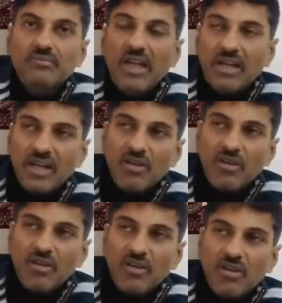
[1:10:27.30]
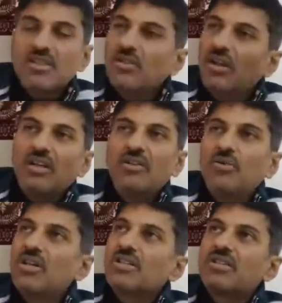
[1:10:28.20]
That kind of changes. It is not that
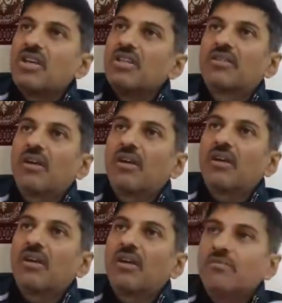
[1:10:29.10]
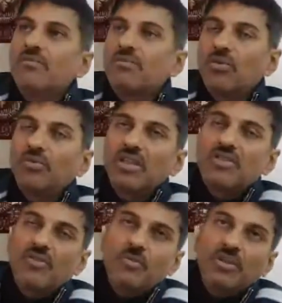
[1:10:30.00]
you just change the
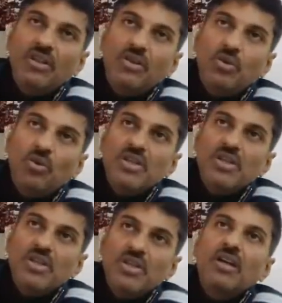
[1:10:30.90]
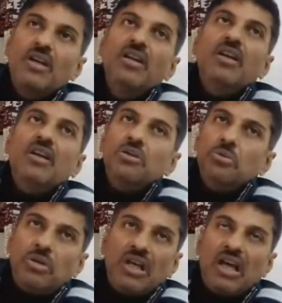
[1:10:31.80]
company, so this will be the lowest impact.